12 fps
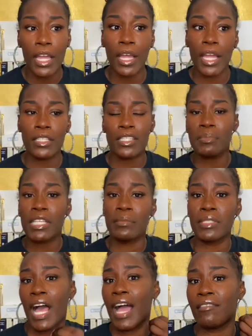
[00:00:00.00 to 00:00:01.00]
and
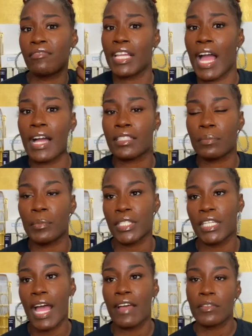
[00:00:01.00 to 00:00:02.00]
sometimes I react, but
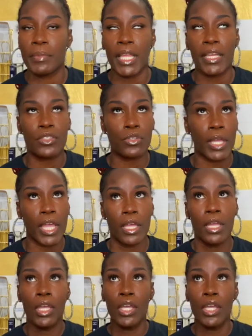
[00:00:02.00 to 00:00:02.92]
then I have to be like, it's okay.